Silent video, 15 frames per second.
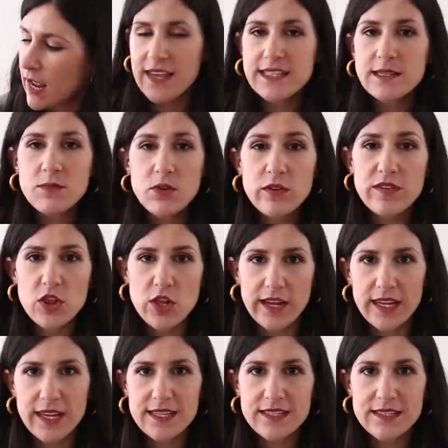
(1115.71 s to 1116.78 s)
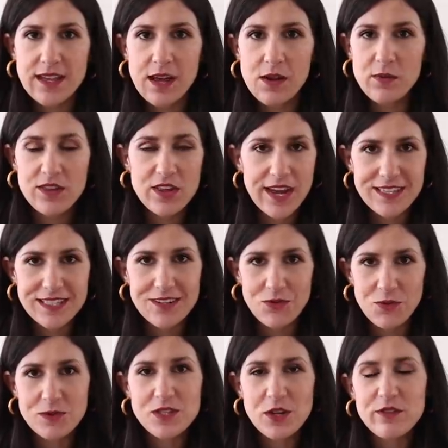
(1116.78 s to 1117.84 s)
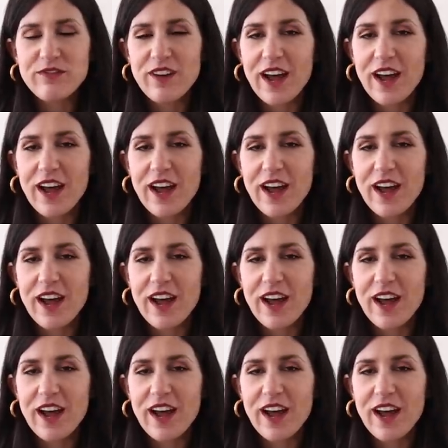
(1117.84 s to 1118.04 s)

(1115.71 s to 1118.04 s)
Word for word: These are more of a chunkier style, which I also